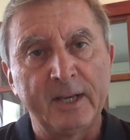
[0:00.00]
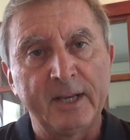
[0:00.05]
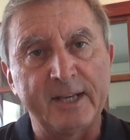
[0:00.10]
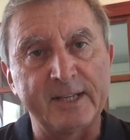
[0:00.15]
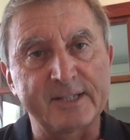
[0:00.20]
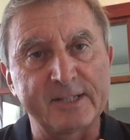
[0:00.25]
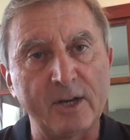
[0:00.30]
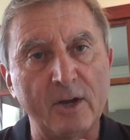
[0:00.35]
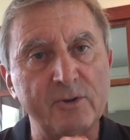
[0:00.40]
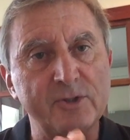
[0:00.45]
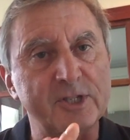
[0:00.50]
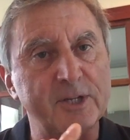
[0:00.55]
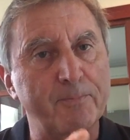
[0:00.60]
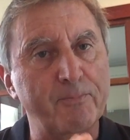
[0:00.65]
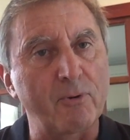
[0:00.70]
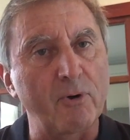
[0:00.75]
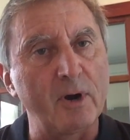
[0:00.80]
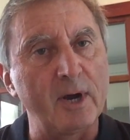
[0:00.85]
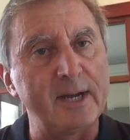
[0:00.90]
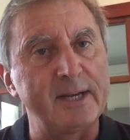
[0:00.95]
It's no
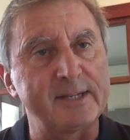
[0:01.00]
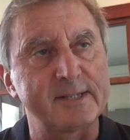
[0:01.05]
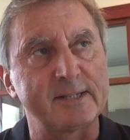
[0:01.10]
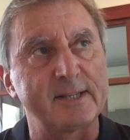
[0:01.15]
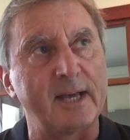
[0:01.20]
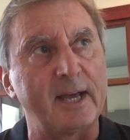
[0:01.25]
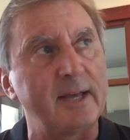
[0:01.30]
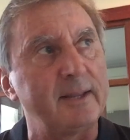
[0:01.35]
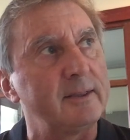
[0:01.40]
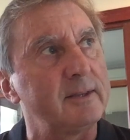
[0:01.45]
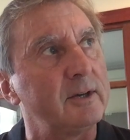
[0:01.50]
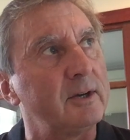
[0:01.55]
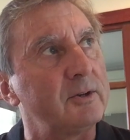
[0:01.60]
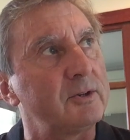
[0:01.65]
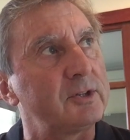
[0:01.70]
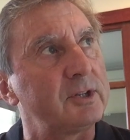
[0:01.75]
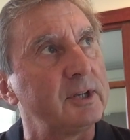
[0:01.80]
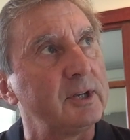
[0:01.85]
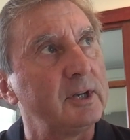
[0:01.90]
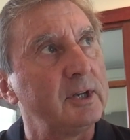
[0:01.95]
surprise then
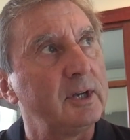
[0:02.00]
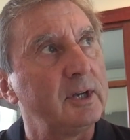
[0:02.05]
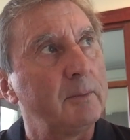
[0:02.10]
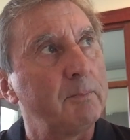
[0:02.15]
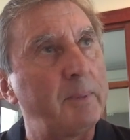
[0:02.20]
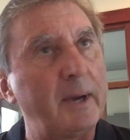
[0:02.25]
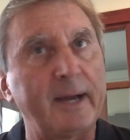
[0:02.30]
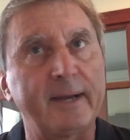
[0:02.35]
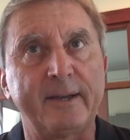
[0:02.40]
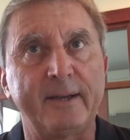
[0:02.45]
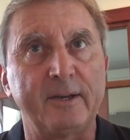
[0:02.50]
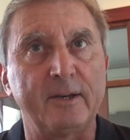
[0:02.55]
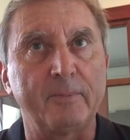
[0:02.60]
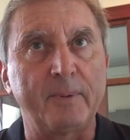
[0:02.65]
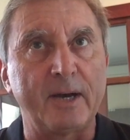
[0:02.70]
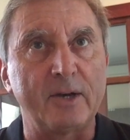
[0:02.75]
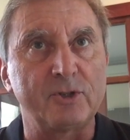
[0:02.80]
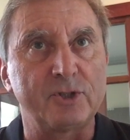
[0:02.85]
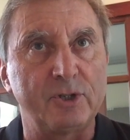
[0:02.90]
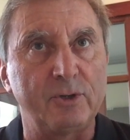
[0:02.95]
that back in
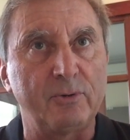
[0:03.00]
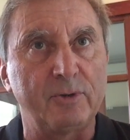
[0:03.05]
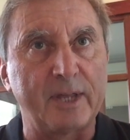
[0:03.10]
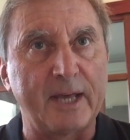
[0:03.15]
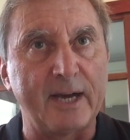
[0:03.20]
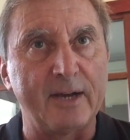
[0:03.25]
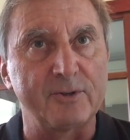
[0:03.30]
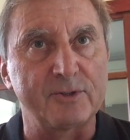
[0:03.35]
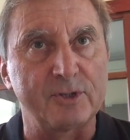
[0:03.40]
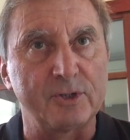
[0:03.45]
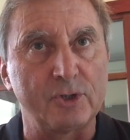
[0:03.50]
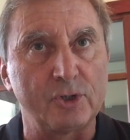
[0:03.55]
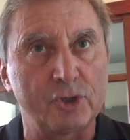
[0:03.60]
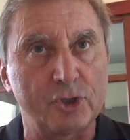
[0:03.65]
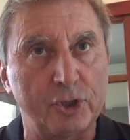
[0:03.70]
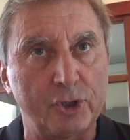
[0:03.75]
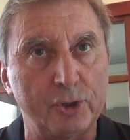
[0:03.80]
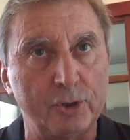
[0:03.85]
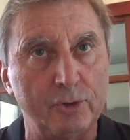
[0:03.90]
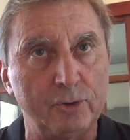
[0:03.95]
about
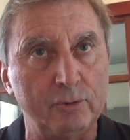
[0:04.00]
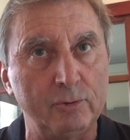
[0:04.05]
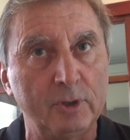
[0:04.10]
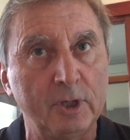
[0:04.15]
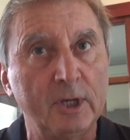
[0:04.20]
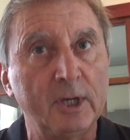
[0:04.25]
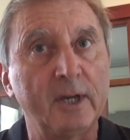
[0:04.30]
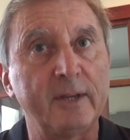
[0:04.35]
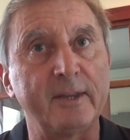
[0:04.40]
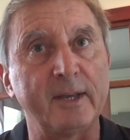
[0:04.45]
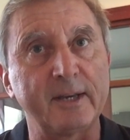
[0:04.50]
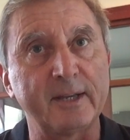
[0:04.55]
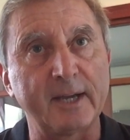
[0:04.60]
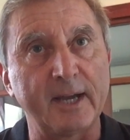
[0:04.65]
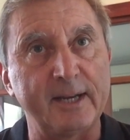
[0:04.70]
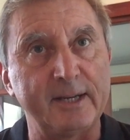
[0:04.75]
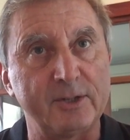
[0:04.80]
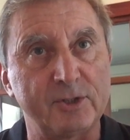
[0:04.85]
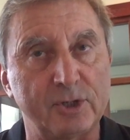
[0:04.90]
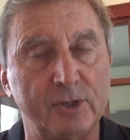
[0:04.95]
2002, then
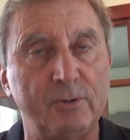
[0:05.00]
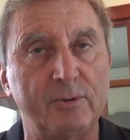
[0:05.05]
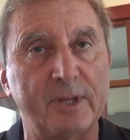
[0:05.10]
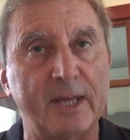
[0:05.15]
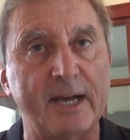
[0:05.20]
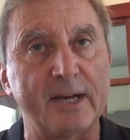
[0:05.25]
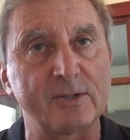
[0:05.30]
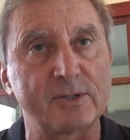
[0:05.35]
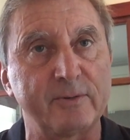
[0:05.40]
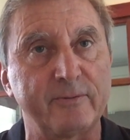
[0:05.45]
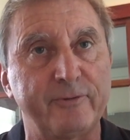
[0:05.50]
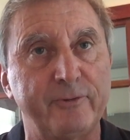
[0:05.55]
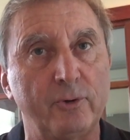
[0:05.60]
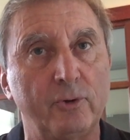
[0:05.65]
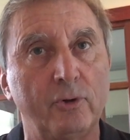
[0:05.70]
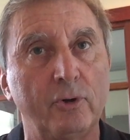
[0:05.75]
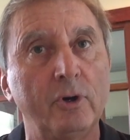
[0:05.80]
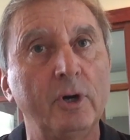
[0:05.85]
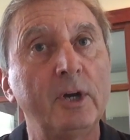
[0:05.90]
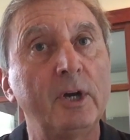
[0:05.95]
again in
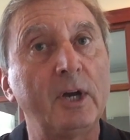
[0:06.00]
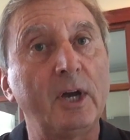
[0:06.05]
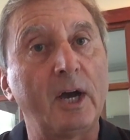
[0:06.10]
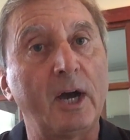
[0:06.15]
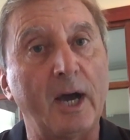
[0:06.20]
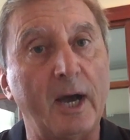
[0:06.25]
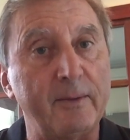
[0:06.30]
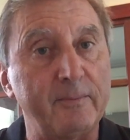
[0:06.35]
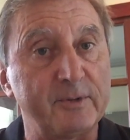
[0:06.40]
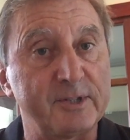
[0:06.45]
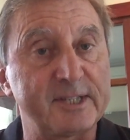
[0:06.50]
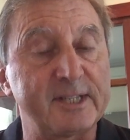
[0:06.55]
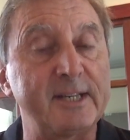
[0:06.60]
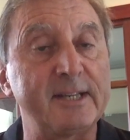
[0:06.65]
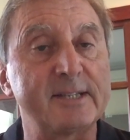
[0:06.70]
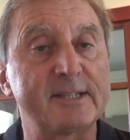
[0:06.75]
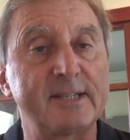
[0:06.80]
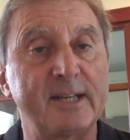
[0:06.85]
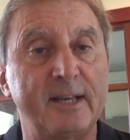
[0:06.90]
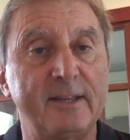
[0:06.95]
2004, and
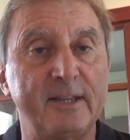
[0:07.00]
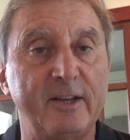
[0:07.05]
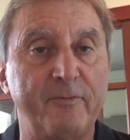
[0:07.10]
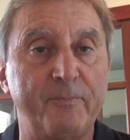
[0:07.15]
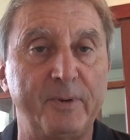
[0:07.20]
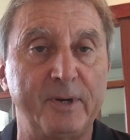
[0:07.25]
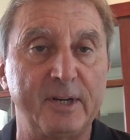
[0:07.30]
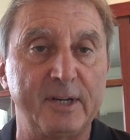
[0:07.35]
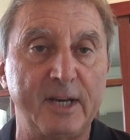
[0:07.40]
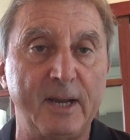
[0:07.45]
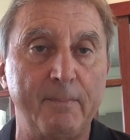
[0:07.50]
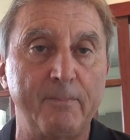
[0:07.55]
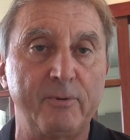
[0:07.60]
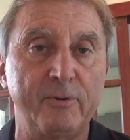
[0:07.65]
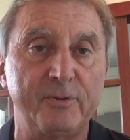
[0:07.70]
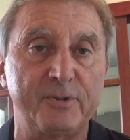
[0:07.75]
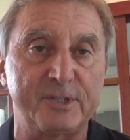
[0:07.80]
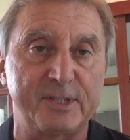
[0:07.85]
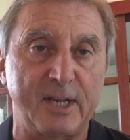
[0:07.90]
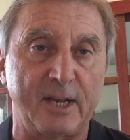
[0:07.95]
since then, there have been a
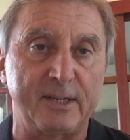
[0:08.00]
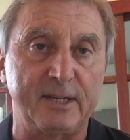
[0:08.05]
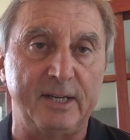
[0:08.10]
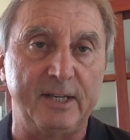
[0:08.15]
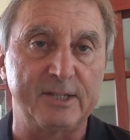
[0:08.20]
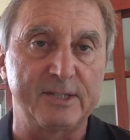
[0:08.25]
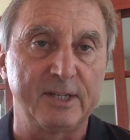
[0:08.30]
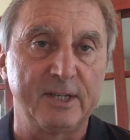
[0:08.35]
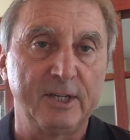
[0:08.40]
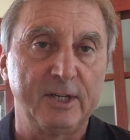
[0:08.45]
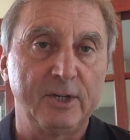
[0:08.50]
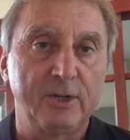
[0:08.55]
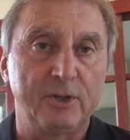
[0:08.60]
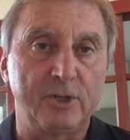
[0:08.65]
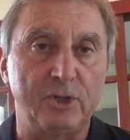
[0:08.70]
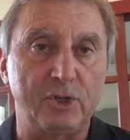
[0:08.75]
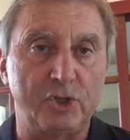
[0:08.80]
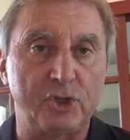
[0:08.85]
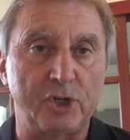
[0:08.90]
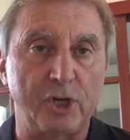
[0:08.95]
number of studies
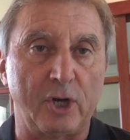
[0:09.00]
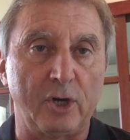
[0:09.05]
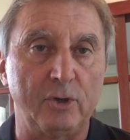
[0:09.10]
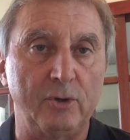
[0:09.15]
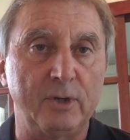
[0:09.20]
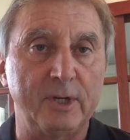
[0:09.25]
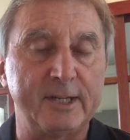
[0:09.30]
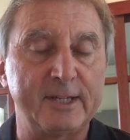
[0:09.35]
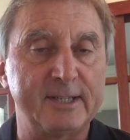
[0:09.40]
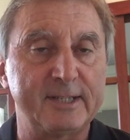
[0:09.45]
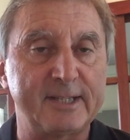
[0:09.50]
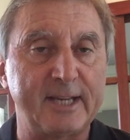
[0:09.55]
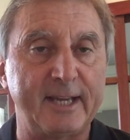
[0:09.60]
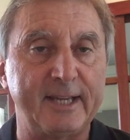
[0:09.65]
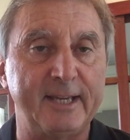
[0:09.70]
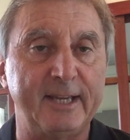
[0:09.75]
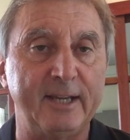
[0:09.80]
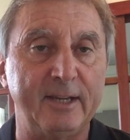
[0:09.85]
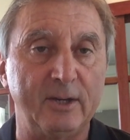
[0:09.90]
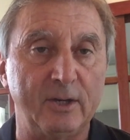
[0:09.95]
that show
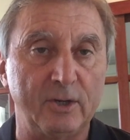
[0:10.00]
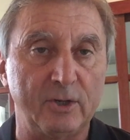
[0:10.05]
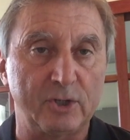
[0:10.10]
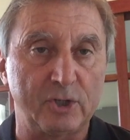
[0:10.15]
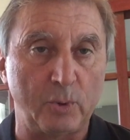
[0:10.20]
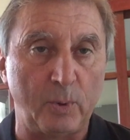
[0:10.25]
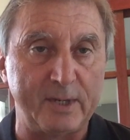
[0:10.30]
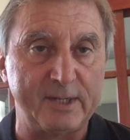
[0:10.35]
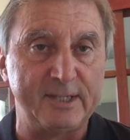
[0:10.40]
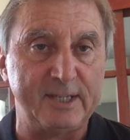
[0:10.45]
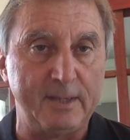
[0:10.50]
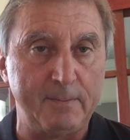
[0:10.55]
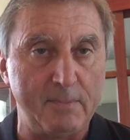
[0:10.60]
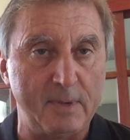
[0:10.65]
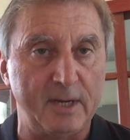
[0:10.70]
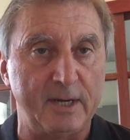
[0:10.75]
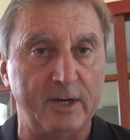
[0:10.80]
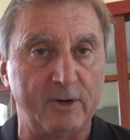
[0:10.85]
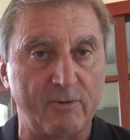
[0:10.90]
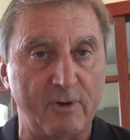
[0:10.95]
taking 20
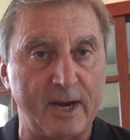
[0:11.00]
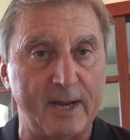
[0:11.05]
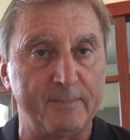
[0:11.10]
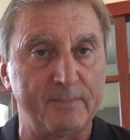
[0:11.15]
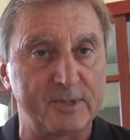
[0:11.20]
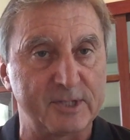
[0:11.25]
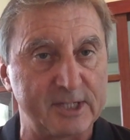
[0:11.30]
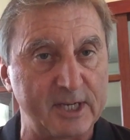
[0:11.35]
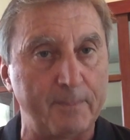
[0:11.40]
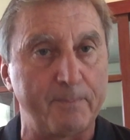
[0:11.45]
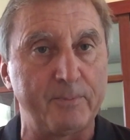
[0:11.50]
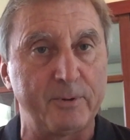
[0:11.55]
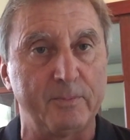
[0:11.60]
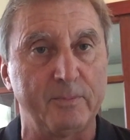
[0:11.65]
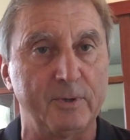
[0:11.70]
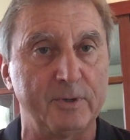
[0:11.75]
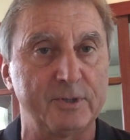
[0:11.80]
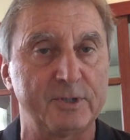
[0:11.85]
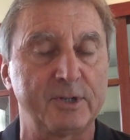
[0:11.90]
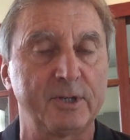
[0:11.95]
milligram
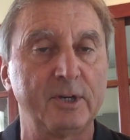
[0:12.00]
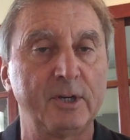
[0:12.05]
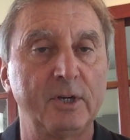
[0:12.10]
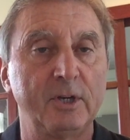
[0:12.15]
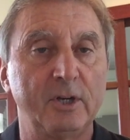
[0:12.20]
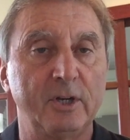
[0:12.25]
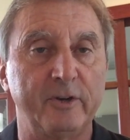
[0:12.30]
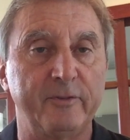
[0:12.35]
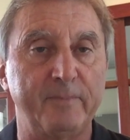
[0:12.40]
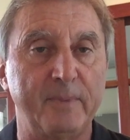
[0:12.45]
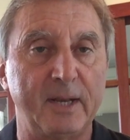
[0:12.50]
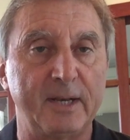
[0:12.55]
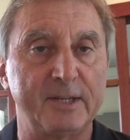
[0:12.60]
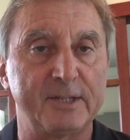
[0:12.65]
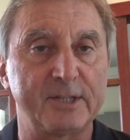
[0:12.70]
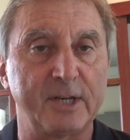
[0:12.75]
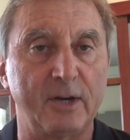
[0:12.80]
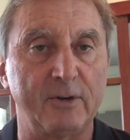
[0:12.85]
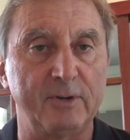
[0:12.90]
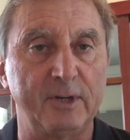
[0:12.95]
supplement of
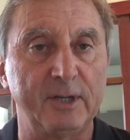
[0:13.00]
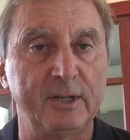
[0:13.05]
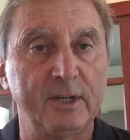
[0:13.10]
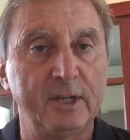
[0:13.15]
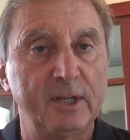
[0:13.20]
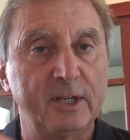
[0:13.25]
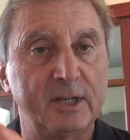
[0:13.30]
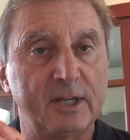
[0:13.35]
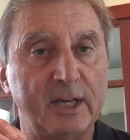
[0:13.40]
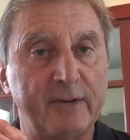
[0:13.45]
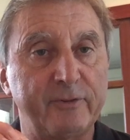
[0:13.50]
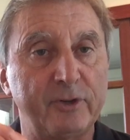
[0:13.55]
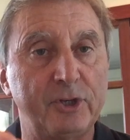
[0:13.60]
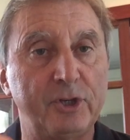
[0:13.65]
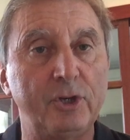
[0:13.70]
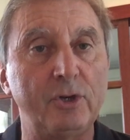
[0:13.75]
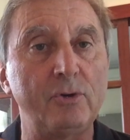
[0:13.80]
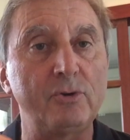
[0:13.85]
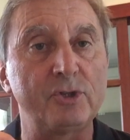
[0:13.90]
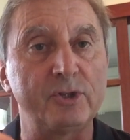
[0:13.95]
melatonin can have a
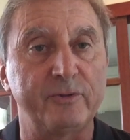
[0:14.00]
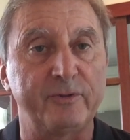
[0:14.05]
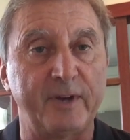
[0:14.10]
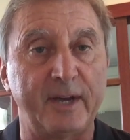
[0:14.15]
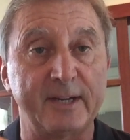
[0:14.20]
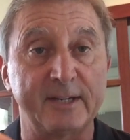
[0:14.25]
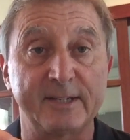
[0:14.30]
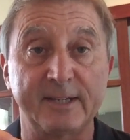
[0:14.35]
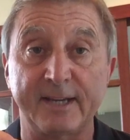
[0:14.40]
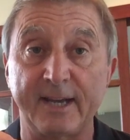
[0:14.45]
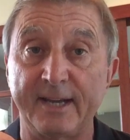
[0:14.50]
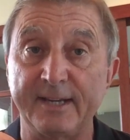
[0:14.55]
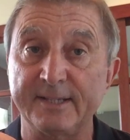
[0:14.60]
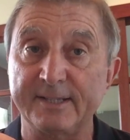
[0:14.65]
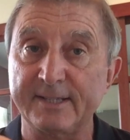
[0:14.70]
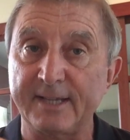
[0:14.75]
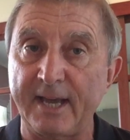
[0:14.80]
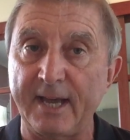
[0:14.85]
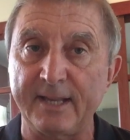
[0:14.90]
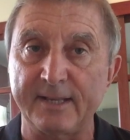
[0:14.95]
huge effect
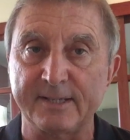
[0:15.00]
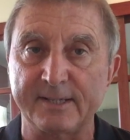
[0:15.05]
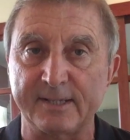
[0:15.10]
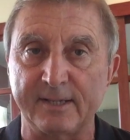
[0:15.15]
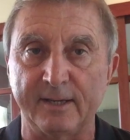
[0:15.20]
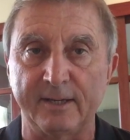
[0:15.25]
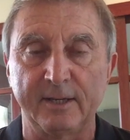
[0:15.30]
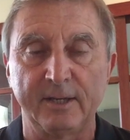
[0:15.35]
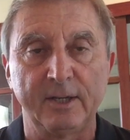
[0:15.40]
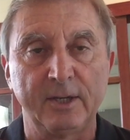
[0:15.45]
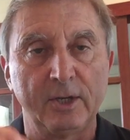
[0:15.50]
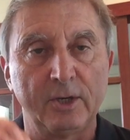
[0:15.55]
against cancer.